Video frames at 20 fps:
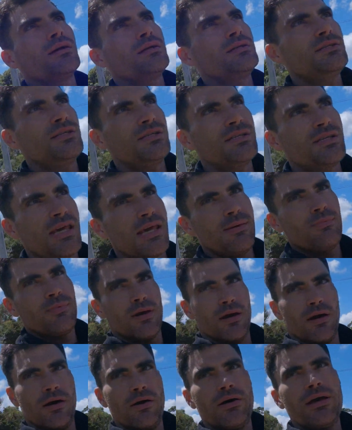just keep
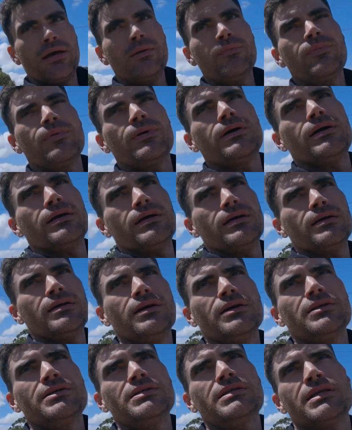going. But, you
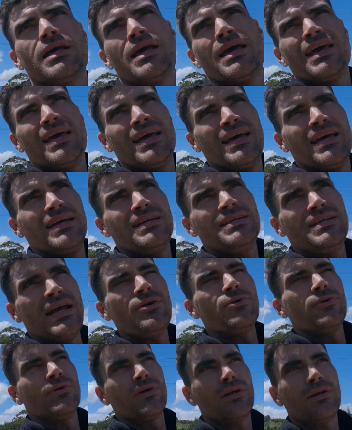know, just in
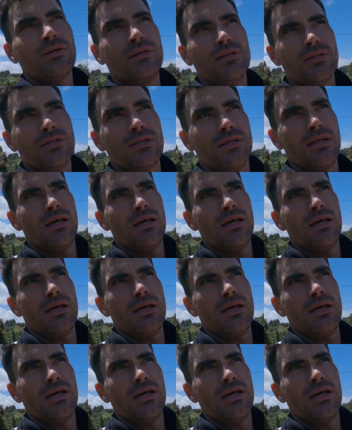general, you know, just